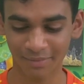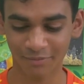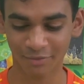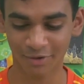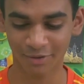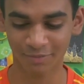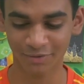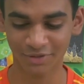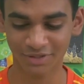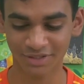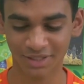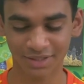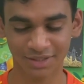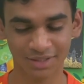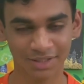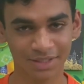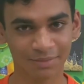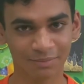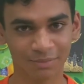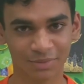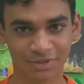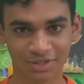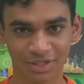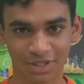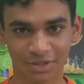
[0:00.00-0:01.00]
am
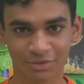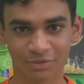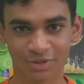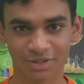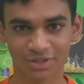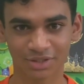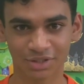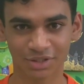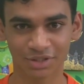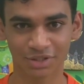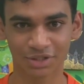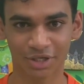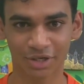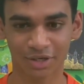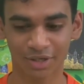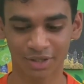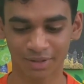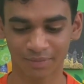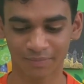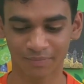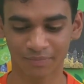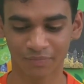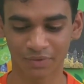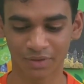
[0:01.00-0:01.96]
representing the Satuan Sejarah.